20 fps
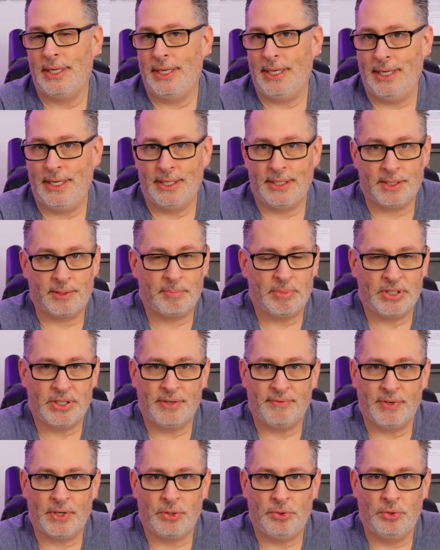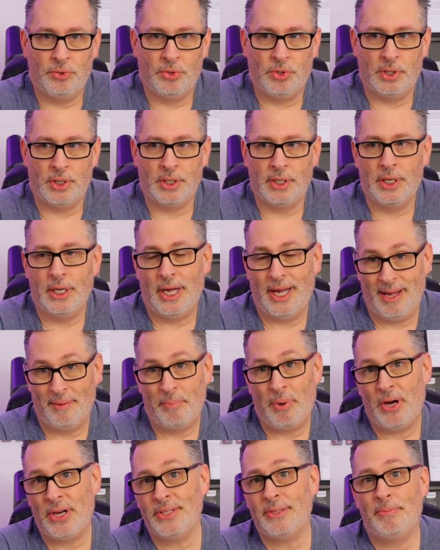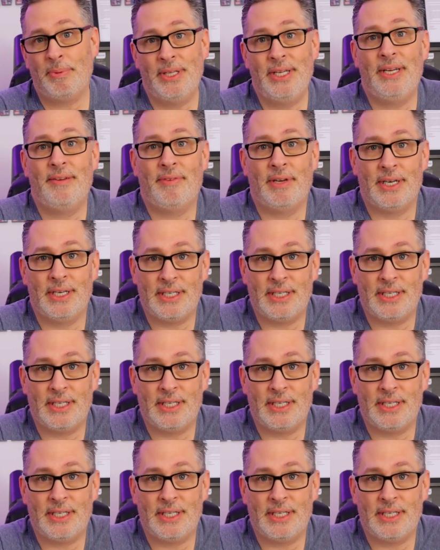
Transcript: and a specific cooler, and possibly even